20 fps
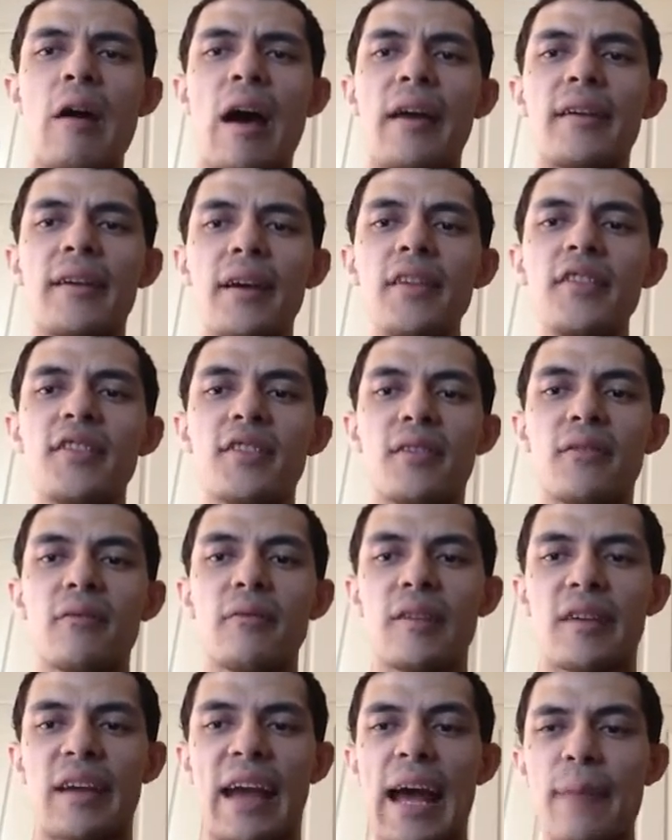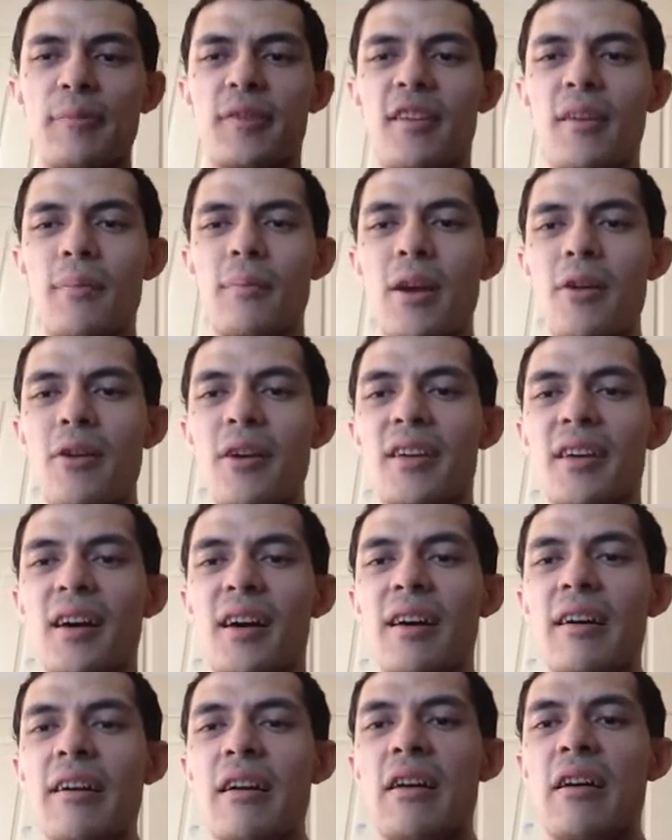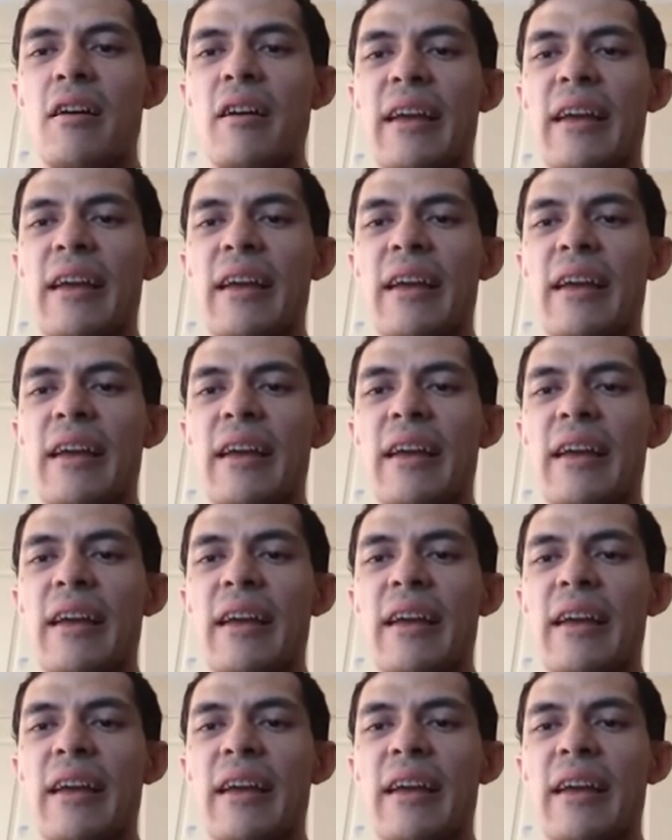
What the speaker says: against Captain America,